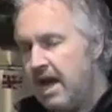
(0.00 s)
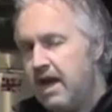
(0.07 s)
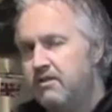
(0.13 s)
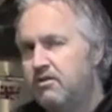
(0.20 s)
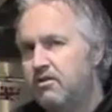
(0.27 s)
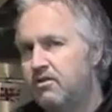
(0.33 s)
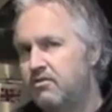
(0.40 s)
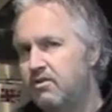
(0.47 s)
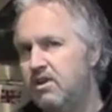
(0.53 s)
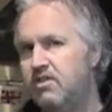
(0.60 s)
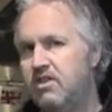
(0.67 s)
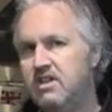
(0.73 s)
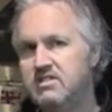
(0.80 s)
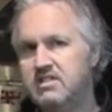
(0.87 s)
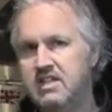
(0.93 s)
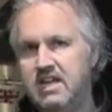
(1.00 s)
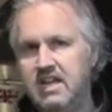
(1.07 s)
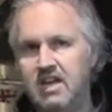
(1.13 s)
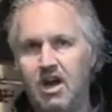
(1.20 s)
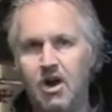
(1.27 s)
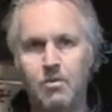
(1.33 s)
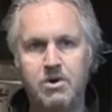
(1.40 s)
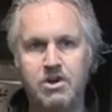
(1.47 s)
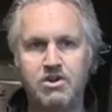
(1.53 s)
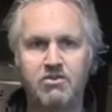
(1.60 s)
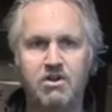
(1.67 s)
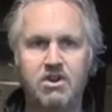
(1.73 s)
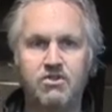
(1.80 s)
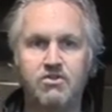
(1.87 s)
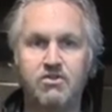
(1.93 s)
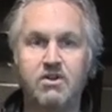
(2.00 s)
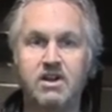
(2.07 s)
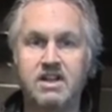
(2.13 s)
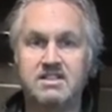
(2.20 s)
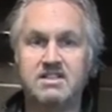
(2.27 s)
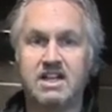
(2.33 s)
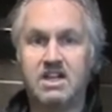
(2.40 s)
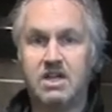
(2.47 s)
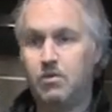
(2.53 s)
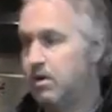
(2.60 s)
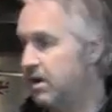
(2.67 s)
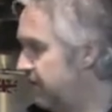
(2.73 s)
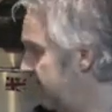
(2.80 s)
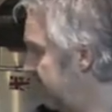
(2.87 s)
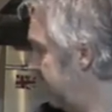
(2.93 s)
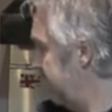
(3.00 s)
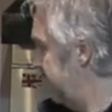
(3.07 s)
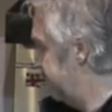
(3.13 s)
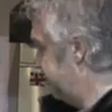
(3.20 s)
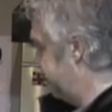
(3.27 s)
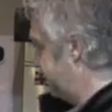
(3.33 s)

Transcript: And there are three things in here. I want to run you through exactly what they are.